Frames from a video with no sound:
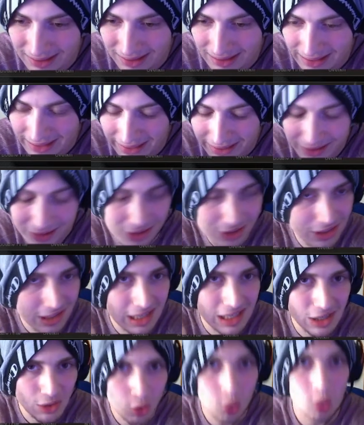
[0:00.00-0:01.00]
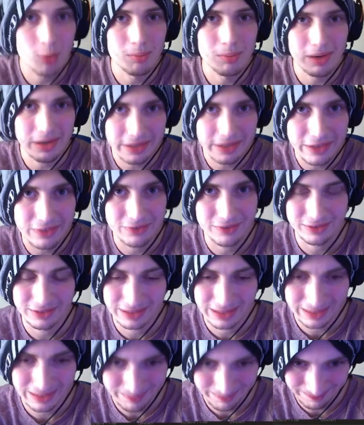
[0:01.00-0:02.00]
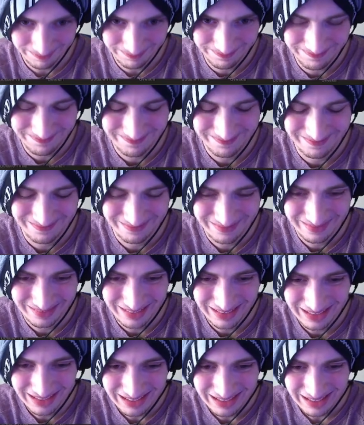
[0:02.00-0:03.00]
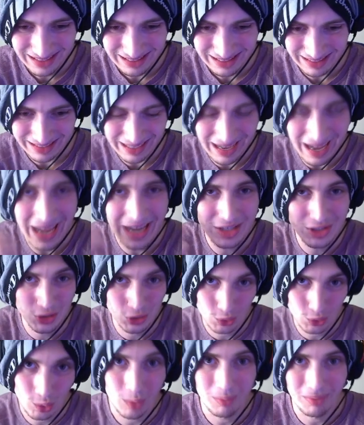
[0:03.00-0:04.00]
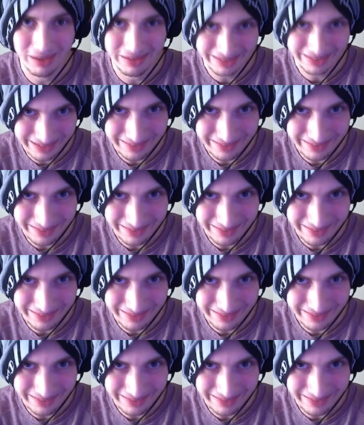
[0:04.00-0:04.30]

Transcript: kills equal money for them, like actual money.